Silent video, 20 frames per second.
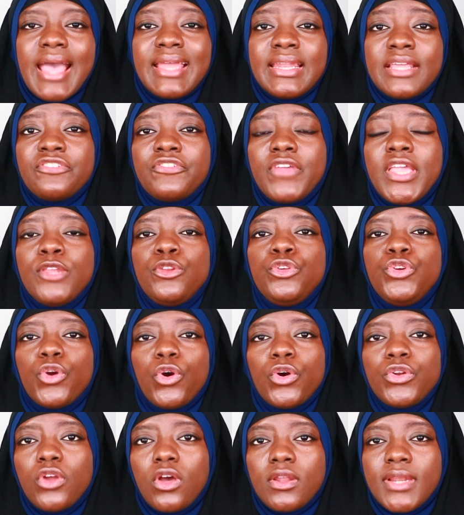And if in
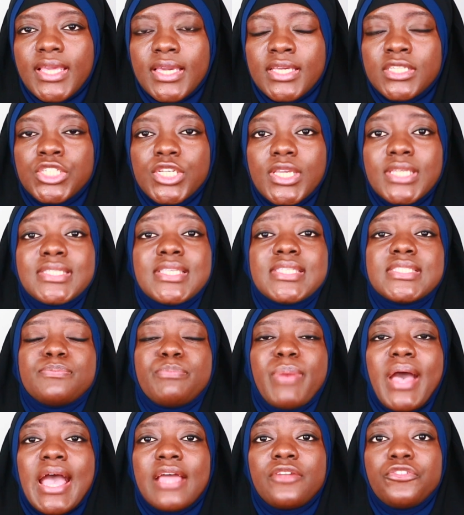your knowledge it is
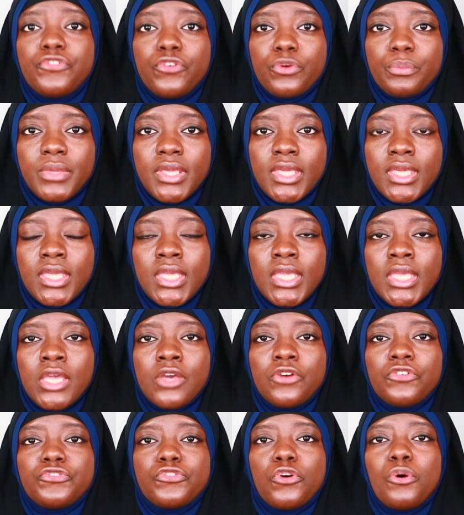bad for me,
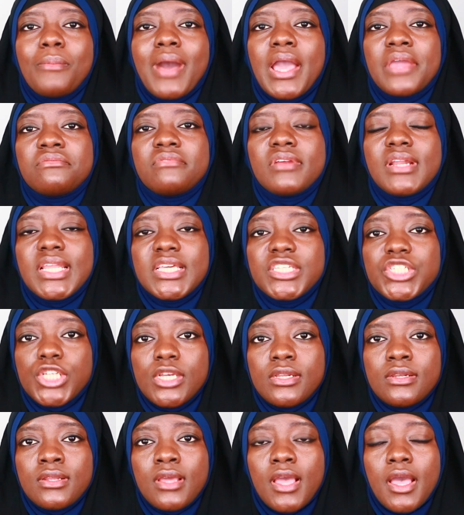for my
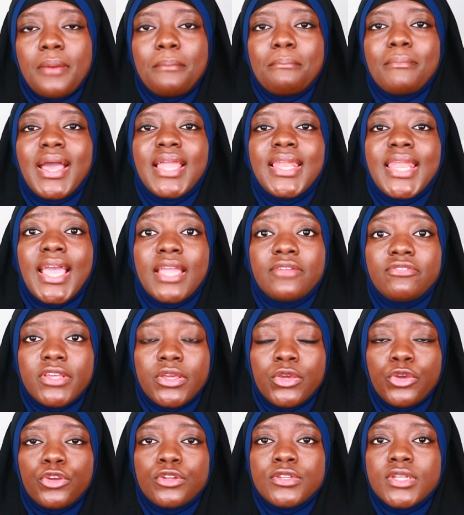religion, my
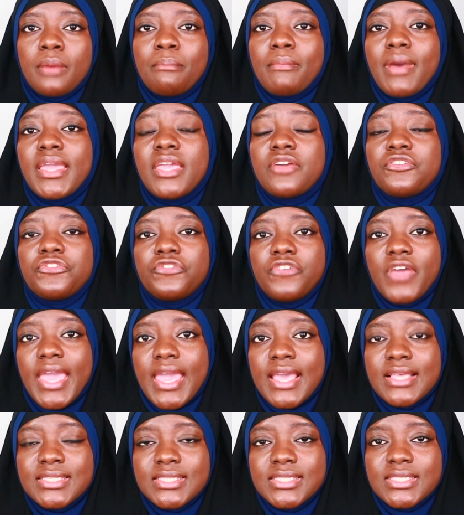livelihood and my
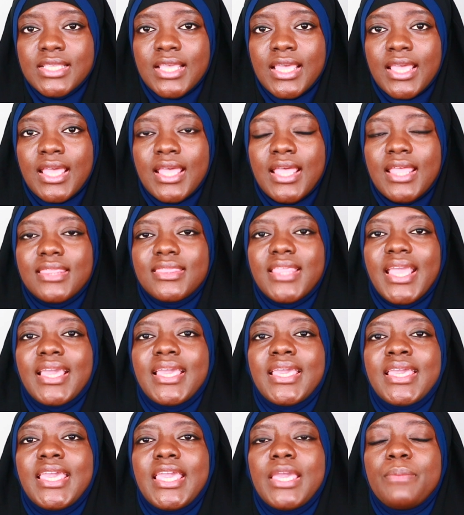affairs,
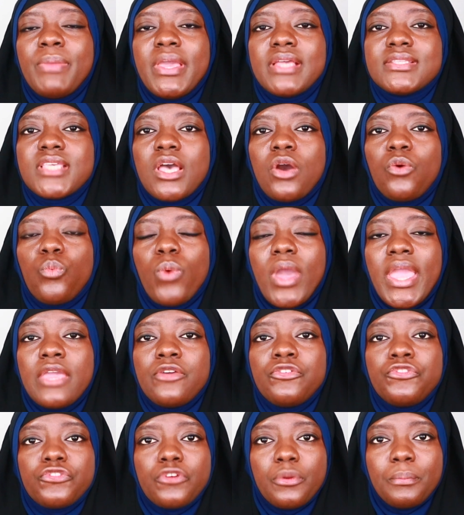then keep it
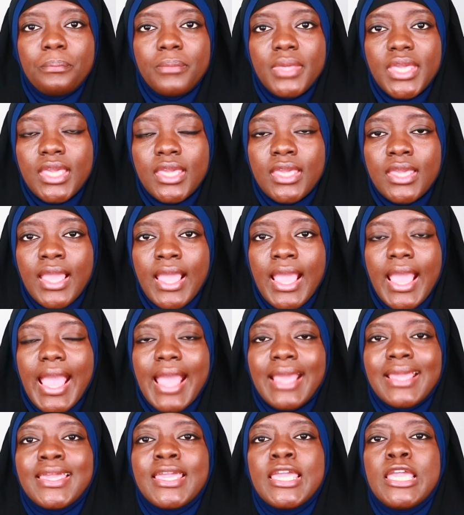away from me
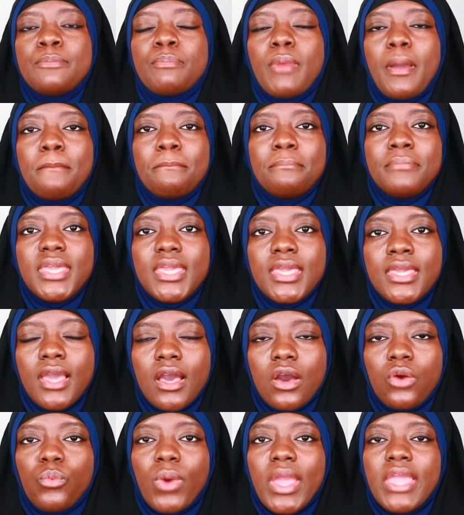and keep me
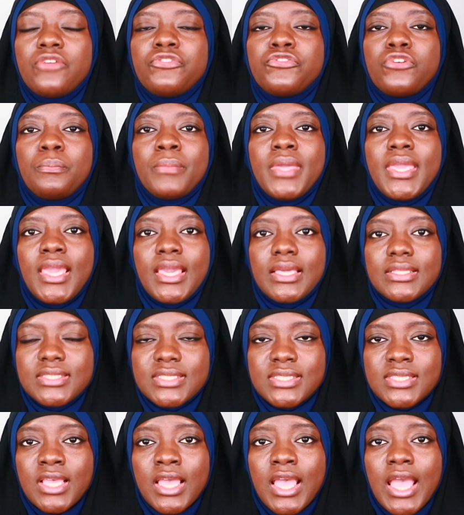away from
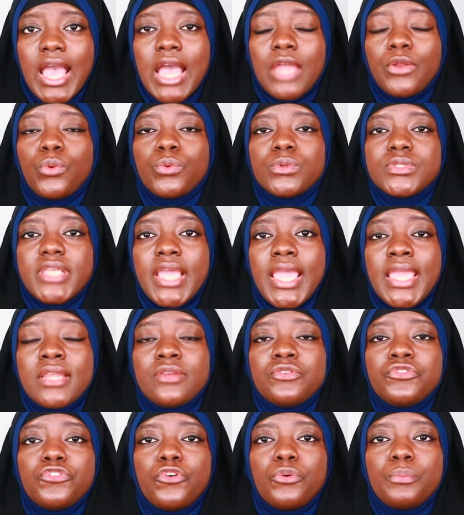it, and
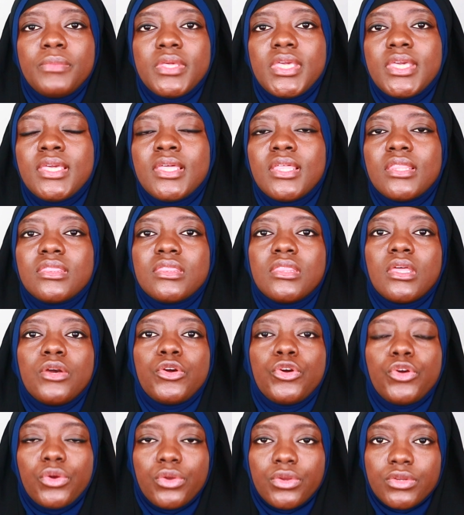ordain for me the
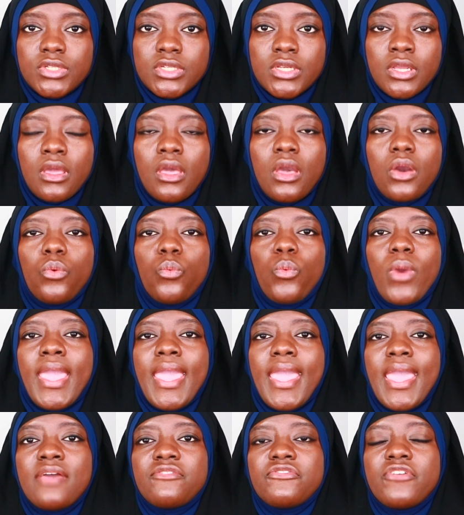good,
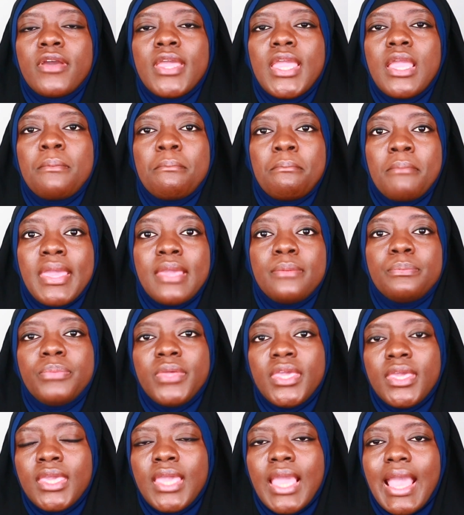wherever it may
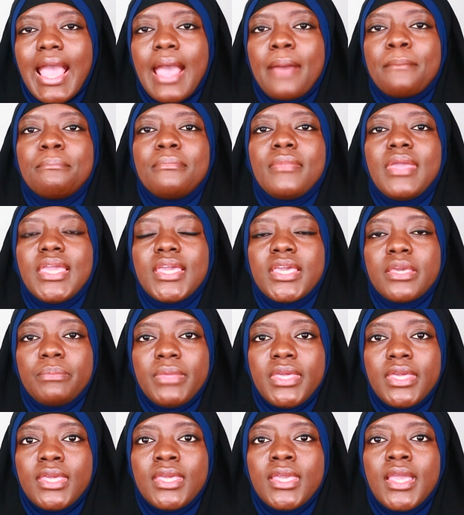be, and make
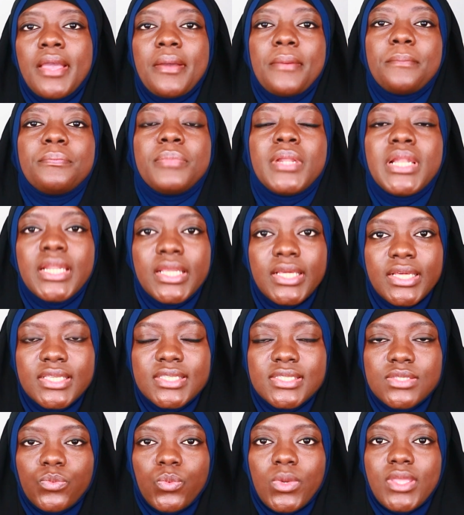me
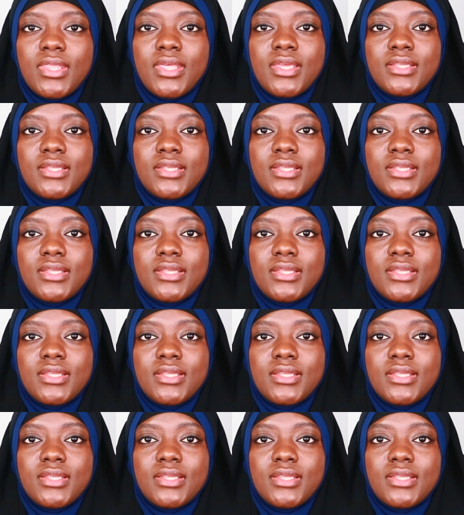pleased with